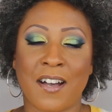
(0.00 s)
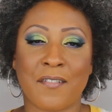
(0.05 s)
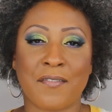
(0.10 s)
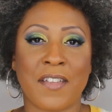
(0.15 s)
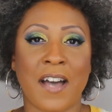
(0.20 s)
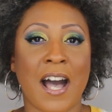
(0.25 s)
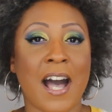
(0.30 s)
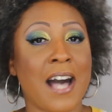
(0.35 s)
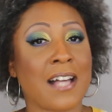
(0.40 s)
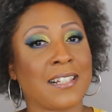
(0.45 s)

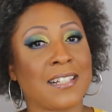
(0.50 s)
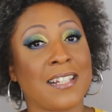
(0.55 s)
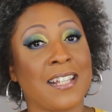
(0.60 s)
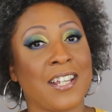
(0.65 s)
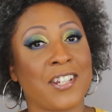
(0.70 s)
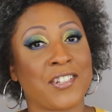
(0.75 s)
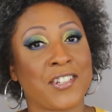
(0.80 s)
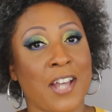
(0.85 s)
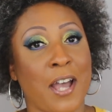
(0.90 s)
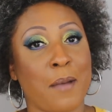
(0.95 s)
of the
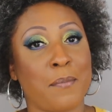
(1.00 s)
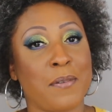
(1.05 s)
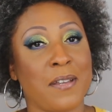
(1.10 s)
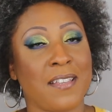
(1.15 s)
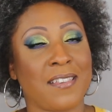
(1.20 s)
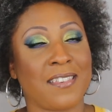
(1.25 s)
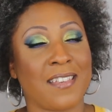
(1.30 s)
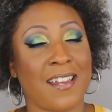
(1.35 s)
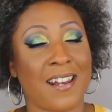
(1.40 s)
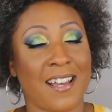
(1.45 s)
holiday
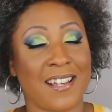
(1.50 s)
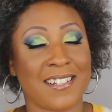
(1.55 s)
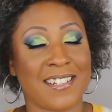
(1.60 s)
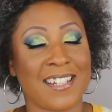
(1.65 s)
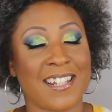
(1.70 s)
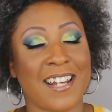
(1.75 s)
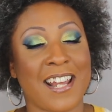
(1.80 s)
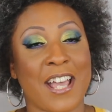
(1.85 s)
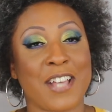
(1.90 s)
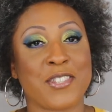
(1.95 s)
shopping that I
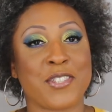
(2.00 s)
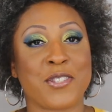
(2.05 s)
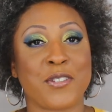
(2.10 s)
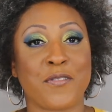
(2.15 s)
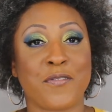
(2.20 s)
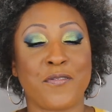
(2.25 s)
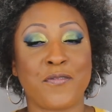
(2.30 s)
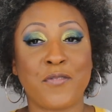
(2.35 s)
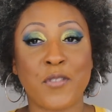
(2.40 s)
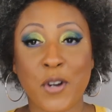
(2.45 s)
did at
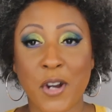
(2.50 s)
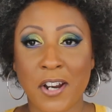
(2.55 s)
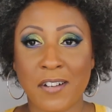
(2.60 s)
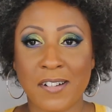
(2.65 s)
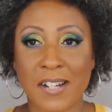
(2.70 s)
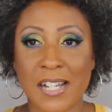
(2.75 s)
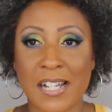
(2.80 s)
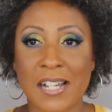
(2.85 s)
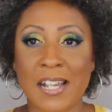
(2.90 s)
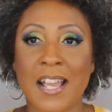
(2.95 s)

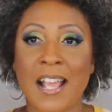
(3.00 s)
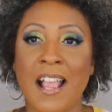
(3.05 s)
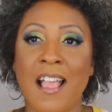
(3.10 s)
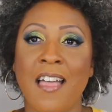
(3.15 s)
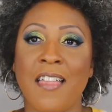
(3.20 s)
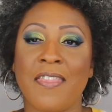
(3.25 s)
Sephora.